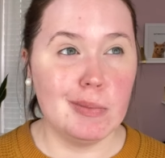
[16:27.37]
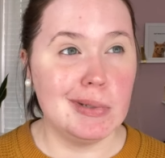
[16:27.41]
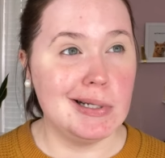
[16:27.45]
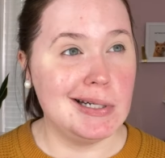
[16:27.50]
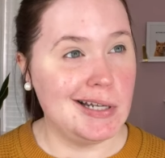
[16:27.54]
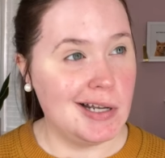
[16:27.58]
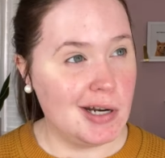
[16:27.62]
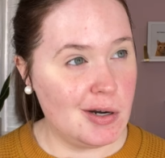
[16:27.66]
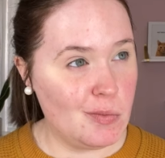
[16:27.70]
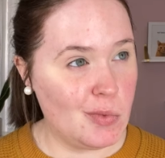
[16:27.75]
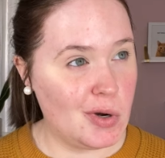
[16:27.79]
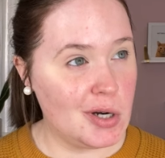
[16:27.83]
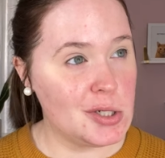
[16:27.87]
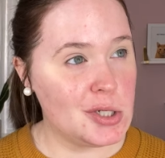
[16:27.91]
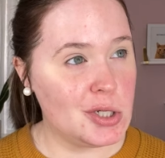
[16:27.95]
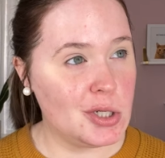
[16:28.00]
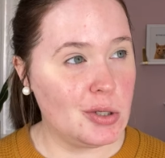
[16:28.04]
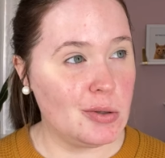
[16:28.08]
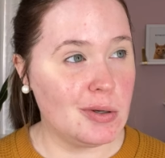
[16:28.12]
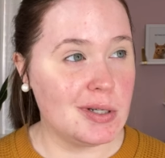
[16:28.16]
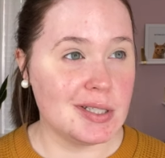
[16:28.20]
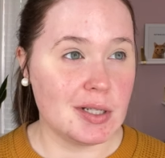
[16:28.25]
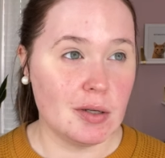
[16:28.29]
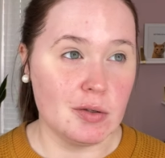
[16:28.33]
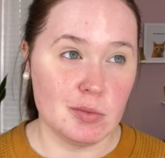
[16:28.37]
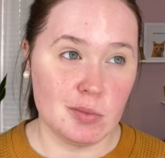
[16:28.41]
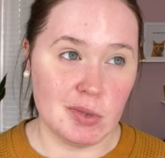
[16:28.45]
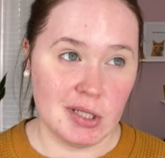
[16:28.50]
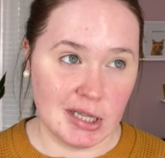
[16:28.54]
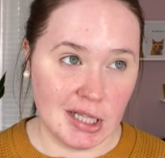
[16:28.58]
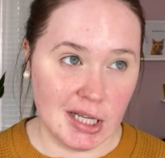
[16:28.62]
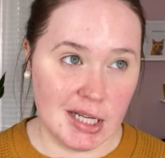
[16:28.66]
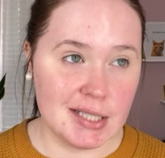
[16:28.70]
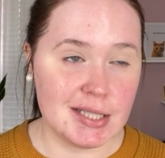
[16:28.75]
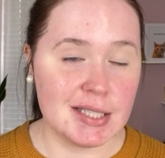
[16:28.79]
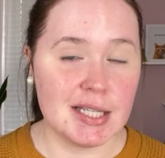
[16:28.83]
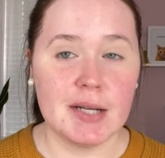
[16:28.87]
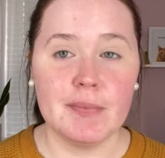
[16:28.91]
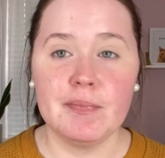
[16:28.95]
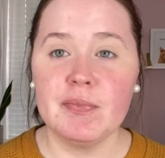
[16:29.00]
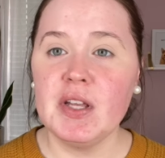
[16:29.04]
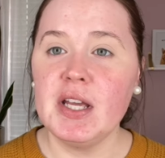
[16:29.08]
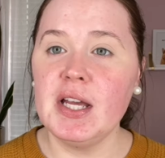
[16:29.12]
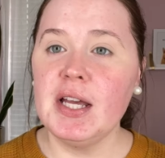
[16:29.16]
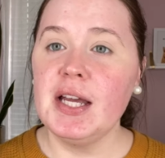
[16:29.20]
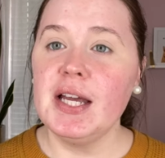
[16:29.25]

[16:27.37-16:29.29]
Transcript: but didn't want to because I was being lazy.